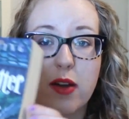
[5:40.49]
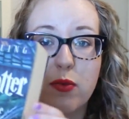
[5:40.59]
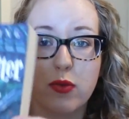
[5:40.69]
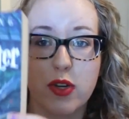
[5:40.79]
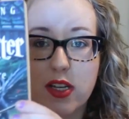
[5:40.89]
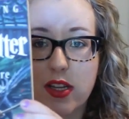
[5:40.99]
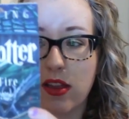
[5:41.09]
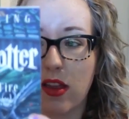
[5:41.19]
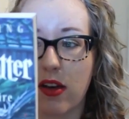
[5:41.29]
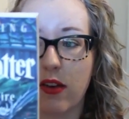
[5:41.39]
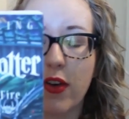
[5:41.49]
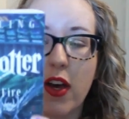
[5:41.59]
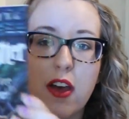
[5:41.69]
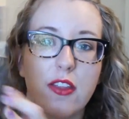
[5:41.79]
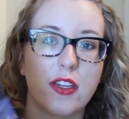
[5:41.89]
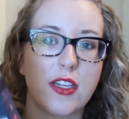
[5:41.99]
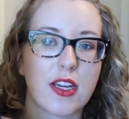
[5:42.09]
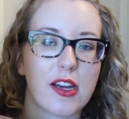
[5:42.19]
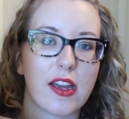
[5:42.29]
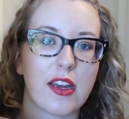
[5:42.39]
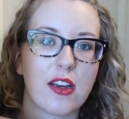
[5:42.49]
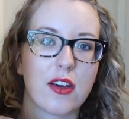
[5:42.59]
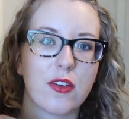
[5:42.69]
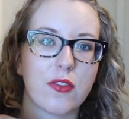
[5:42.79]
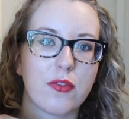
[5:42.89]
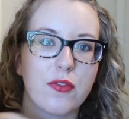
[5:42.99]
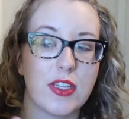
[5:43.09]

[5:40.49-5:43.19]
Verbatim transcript: I really love the design of